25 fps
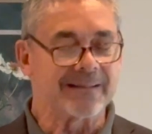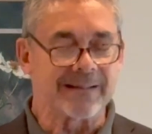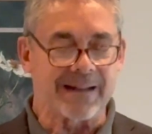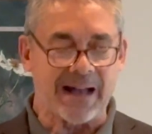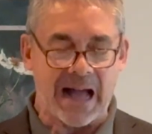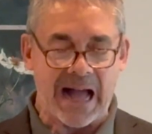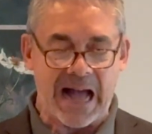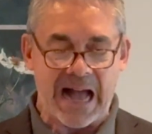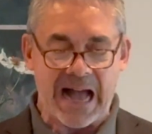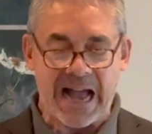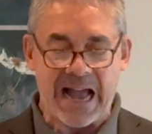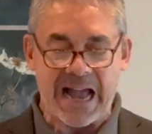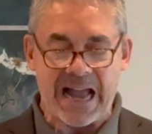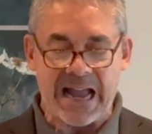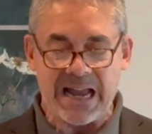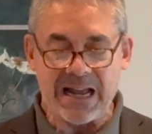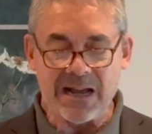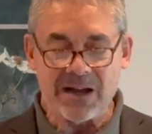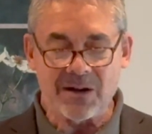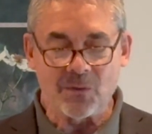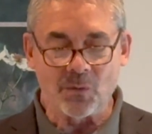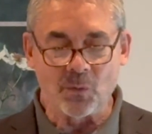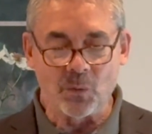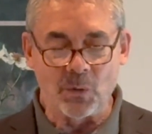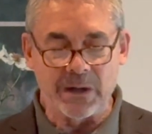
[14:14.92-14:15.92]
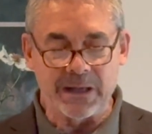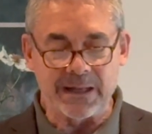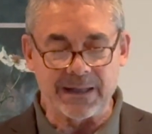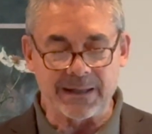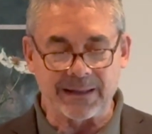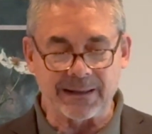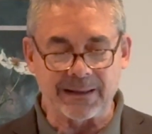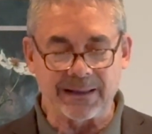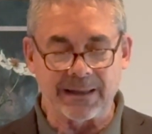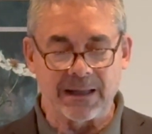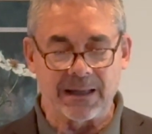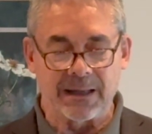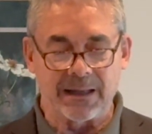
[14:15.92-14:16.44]
I
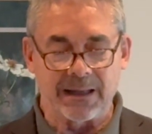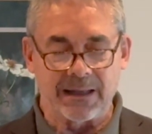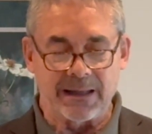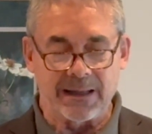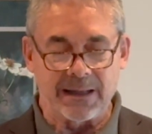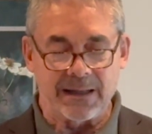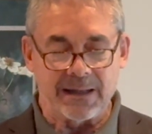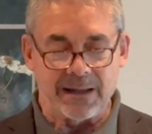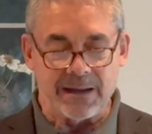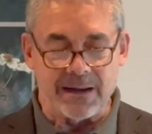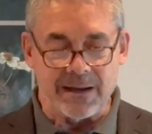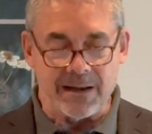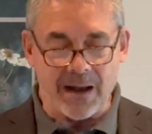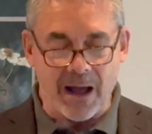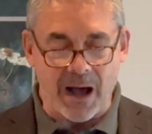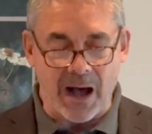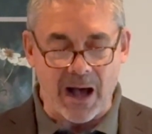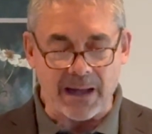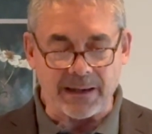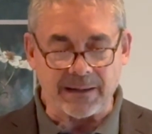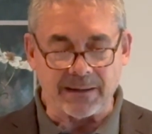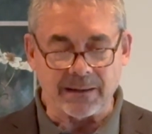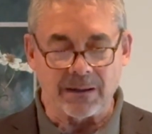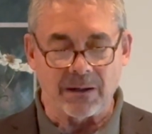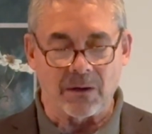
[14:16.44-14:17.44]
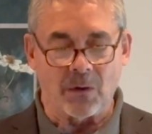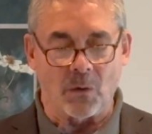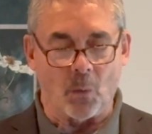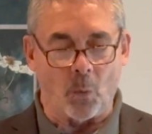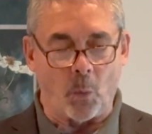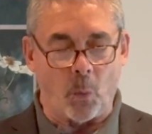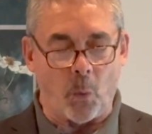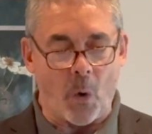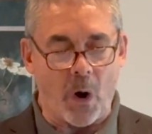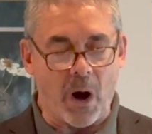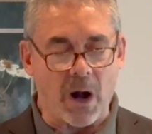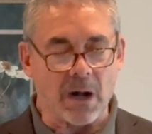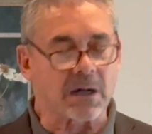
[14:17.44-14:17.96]
will not
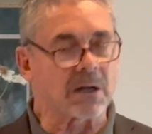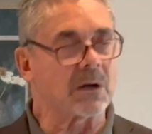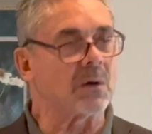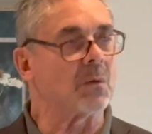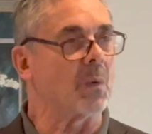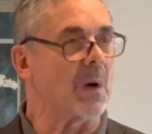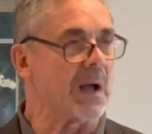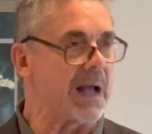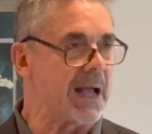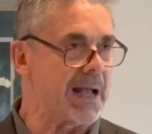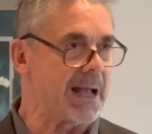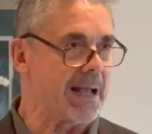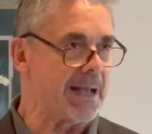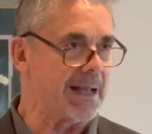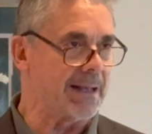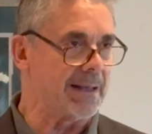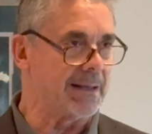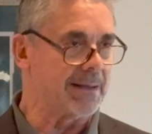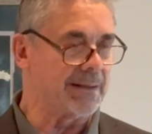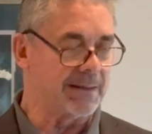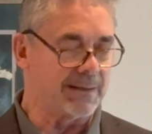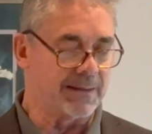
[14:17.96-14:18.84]
walk away